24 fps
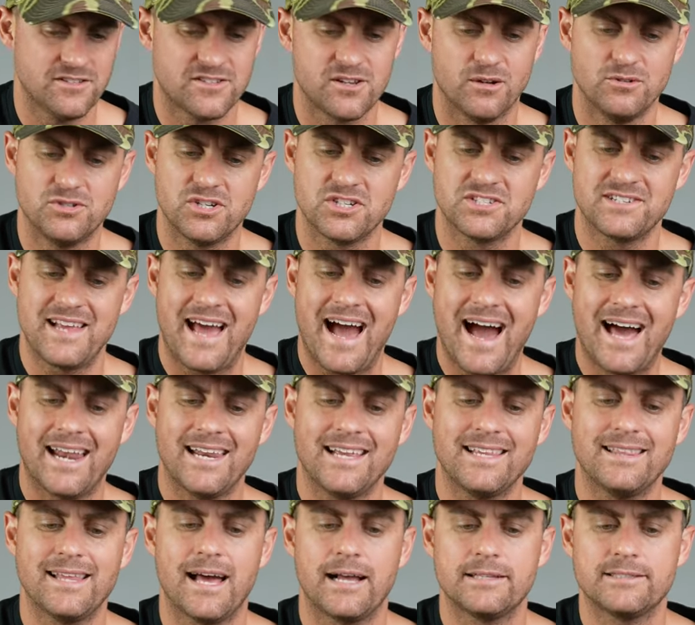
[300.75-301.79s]
So just
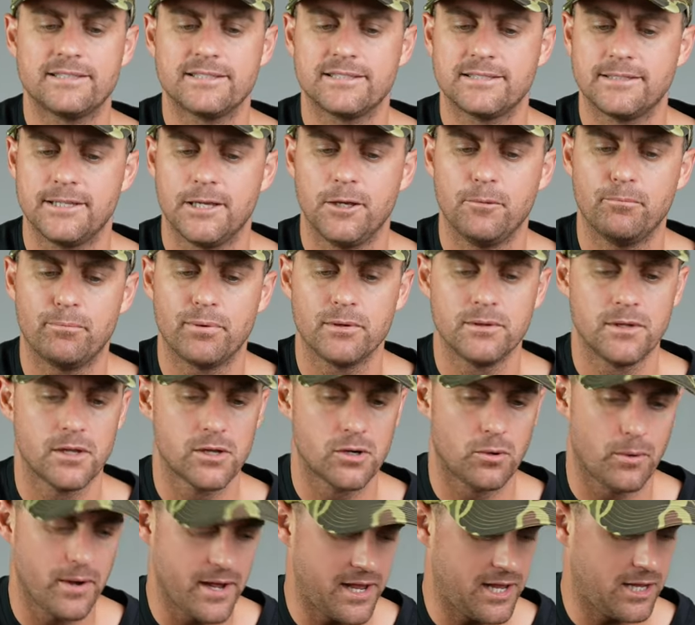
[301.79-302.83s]
adding that simple
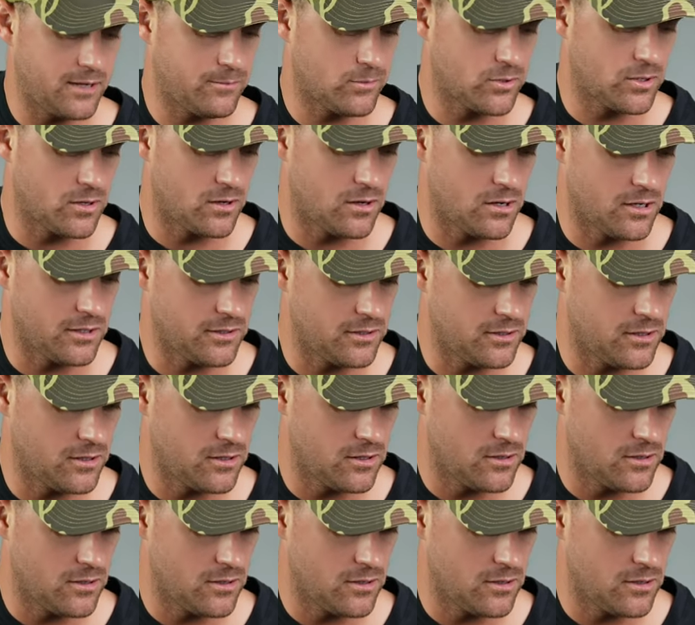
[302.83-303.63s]
little hammer on